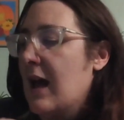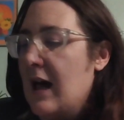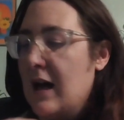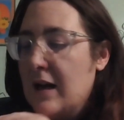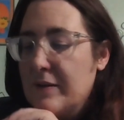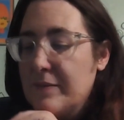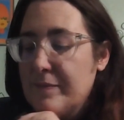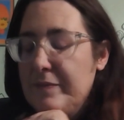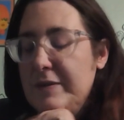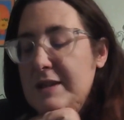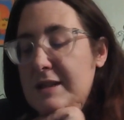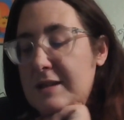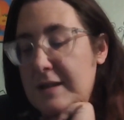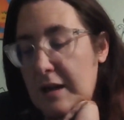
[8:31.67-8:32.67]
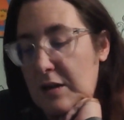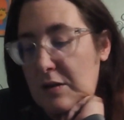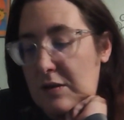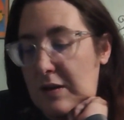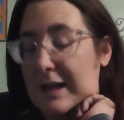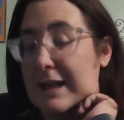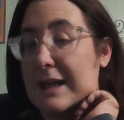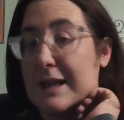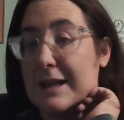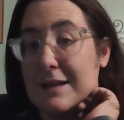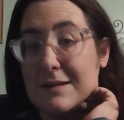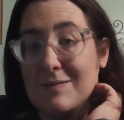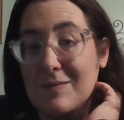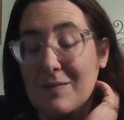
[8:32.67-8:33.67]
Um, so
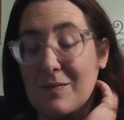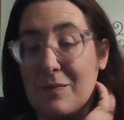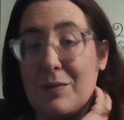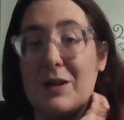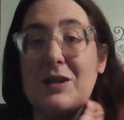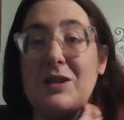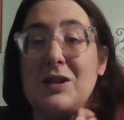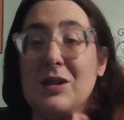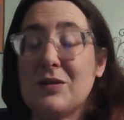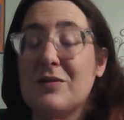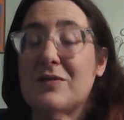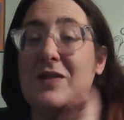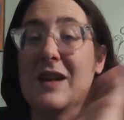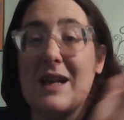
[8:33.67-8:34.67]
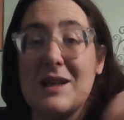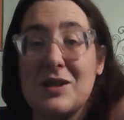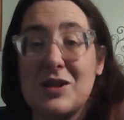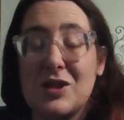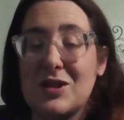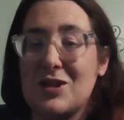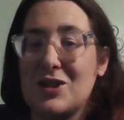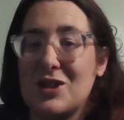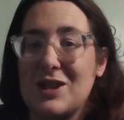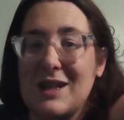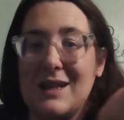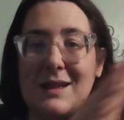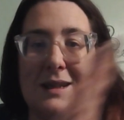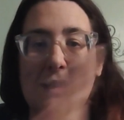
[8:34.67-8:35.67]
again, book two finished.
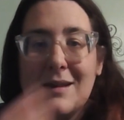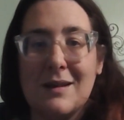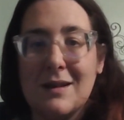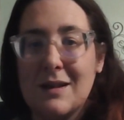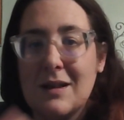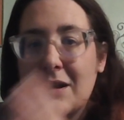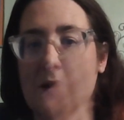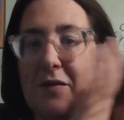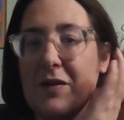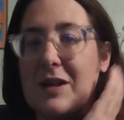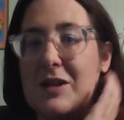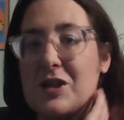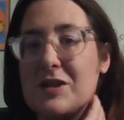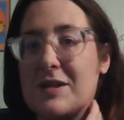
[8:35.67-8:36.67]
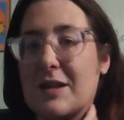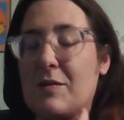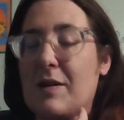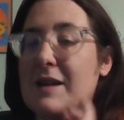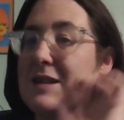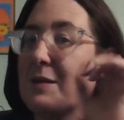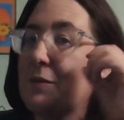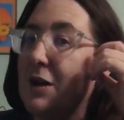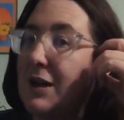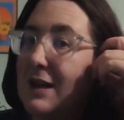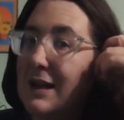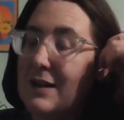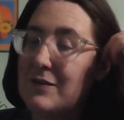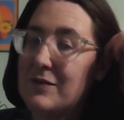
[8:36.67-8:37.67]
She finishes the quest. I'm not
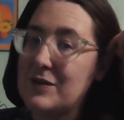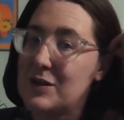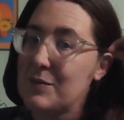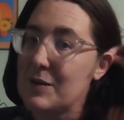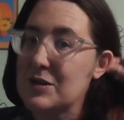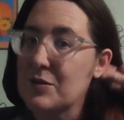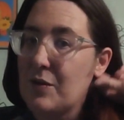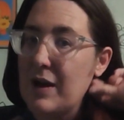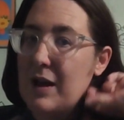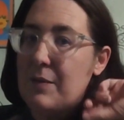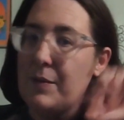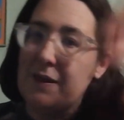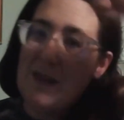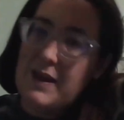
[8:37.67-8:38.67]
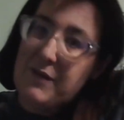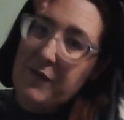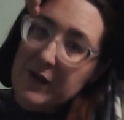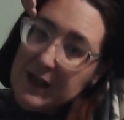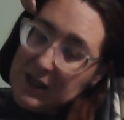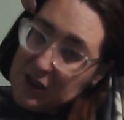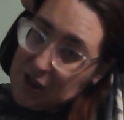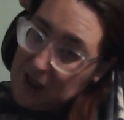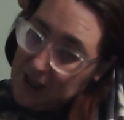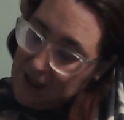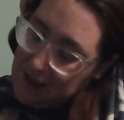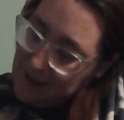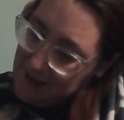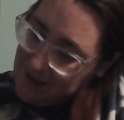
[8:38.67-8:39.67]
going to give too much away, but they finish
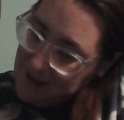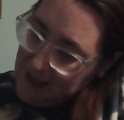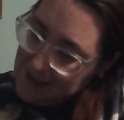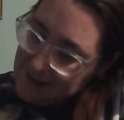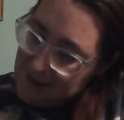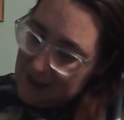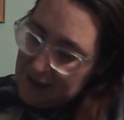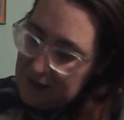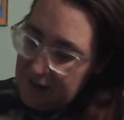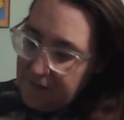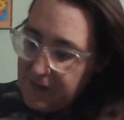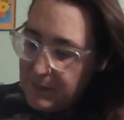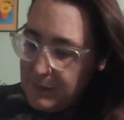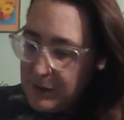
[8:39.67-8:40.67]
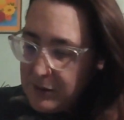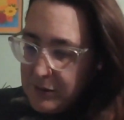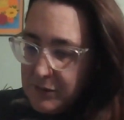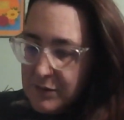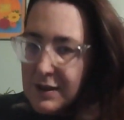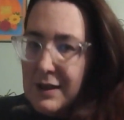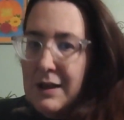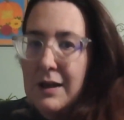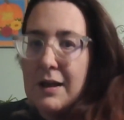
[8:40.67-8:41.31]
that cycle of the moon,